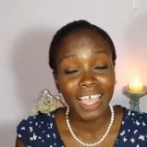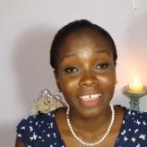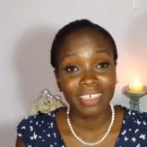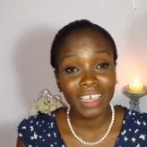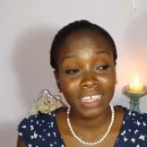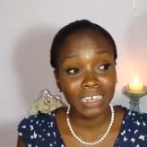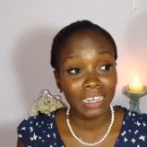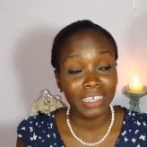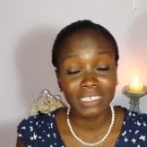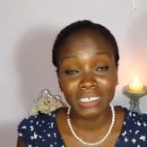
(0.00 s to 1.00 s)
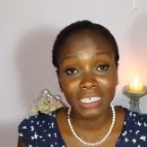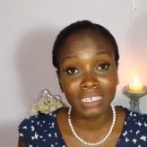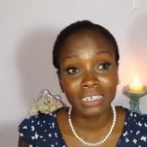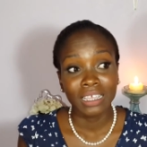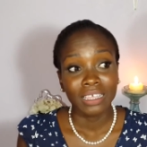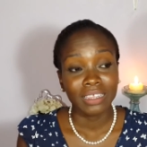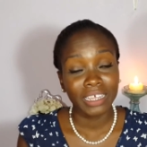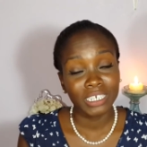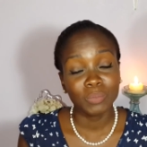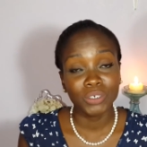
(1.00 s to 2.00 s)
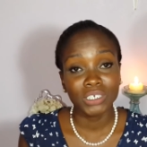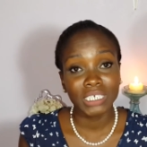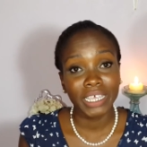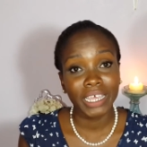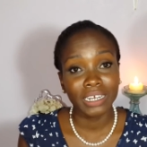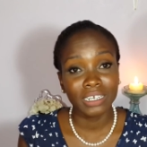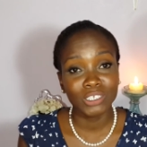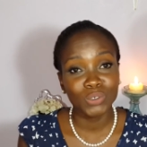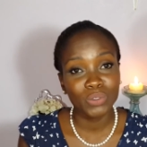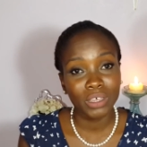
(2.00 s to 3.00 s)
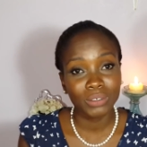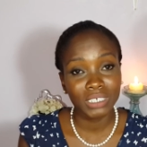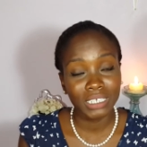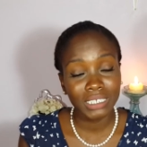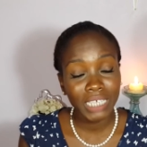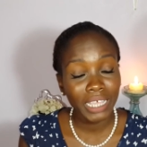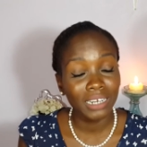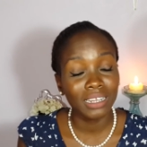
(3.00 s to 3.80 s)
That, like I said, that experience, I had it in 2010.